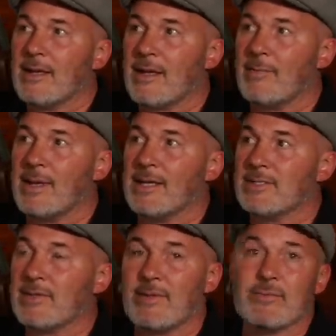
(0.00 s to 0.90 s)
come in, and
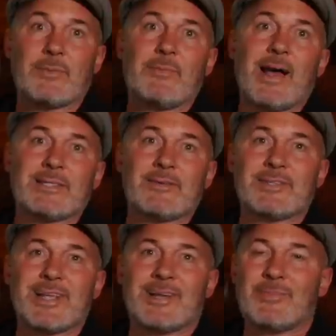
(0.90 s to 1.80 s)
so there was a massive
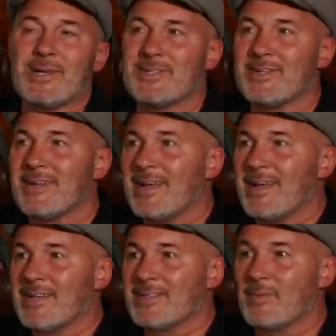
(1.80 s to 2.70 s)
celebration.
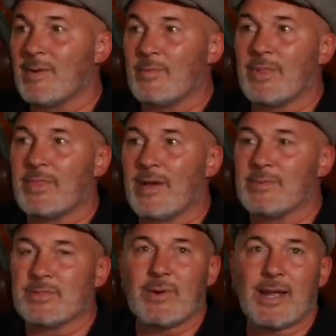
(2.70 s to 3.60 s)
So what we thought
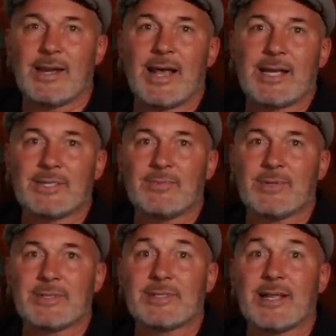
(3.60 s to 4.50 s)
was a riot actually
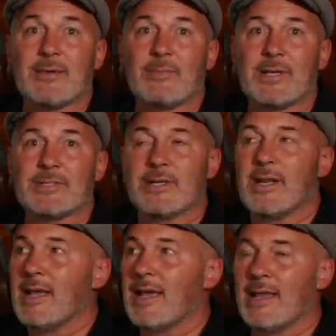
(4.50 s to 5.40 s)
was a celebration,
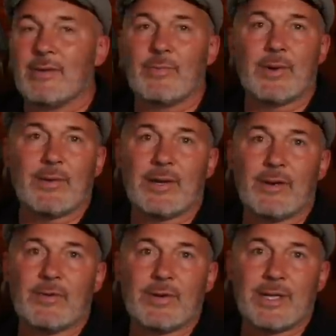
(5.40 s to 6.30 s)
and we were in
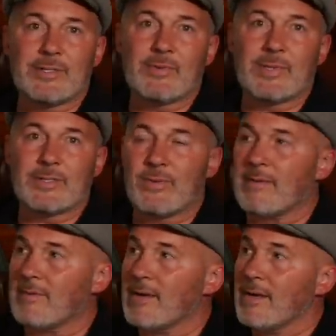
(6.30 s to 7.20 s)
no danger
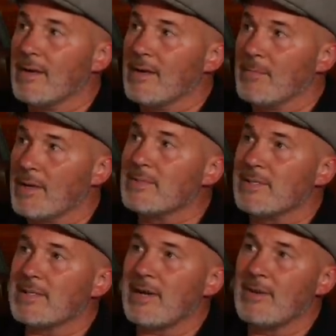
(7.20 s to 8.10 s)
whatsoever. But it was a
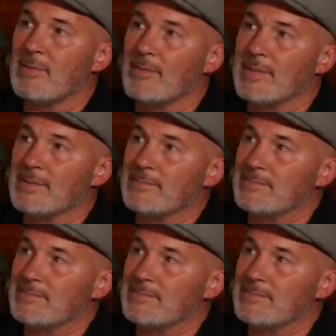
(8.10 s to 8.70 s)
scary moment.